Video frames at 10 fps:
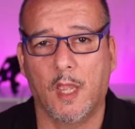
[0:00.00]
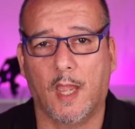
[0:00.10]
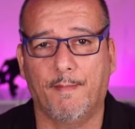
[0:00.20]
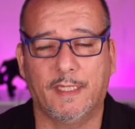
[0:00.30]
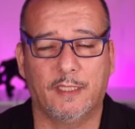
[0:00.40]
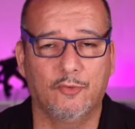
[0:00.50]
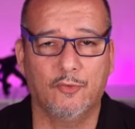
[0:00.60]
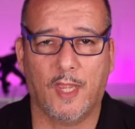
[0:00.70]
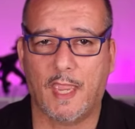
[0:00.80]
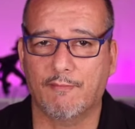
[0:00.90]
I mean, you
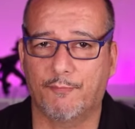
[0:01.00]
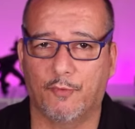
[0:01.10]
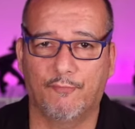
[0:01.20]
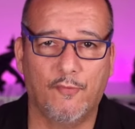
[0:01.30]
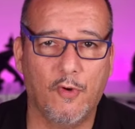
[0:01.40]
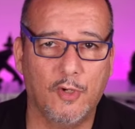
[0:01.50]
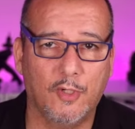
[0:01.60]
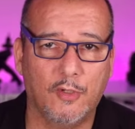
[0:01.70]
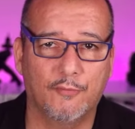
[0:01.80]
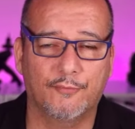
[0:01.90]
don't have a
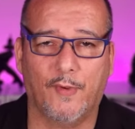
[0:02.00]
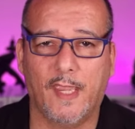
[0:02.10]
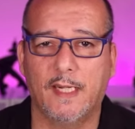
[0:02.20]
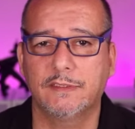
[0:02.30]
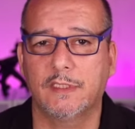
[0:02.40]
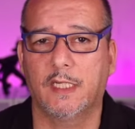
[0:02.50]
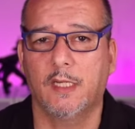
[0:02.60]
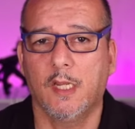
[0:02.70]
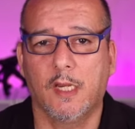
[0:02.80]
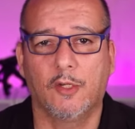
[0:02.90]
portfolio with weddings in it.
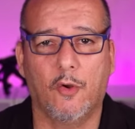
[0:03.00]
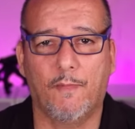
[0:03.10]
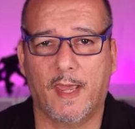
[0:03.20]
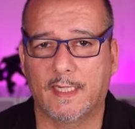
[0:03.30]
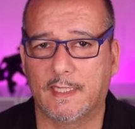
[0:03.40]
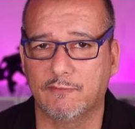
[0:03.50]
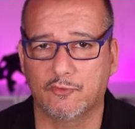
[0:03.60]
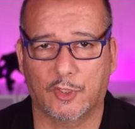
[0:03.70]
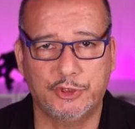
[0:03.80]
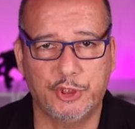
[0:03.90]
Nobody gives
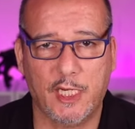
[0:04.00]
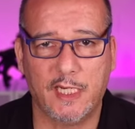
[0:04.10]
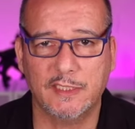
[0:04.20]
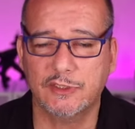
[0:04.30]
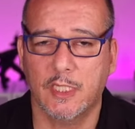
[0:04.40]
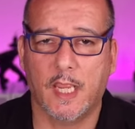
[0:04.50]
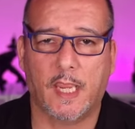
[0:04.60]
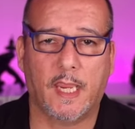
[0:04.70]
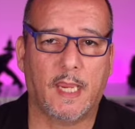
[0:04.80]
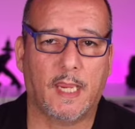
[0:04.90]
you a chance,
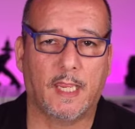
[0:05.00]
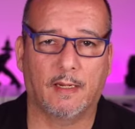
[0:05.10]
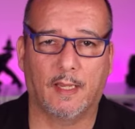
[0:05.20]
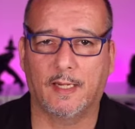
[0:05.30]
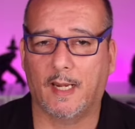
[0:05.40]
and